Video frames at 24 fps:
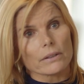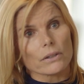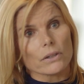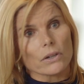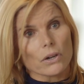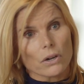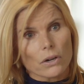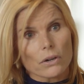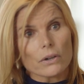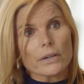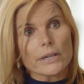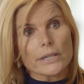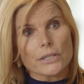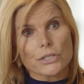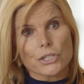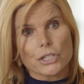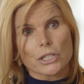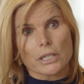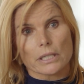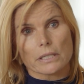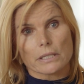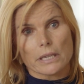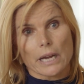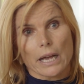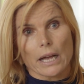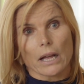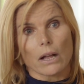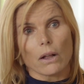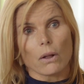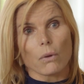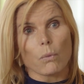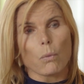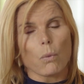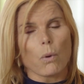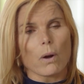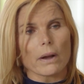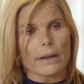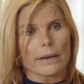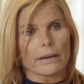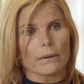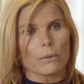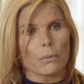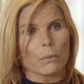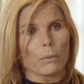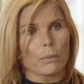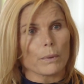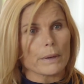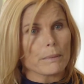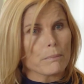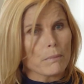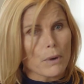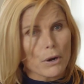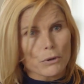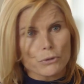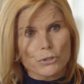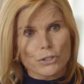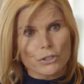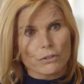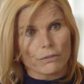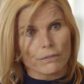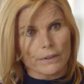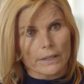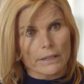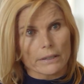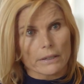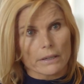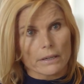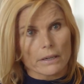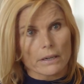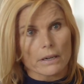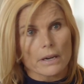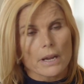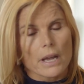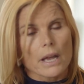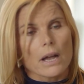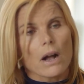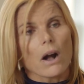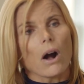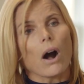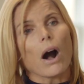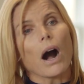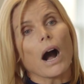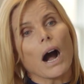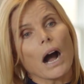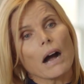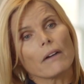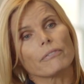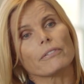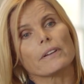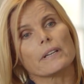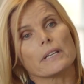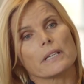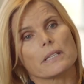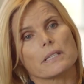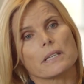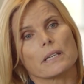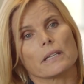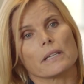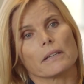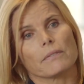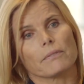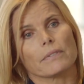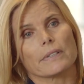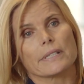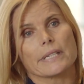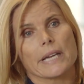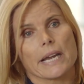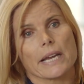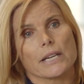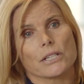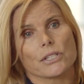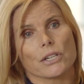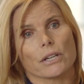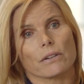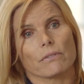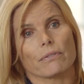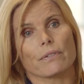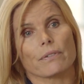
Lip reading: the courage to tell what we most fear, often is an invitation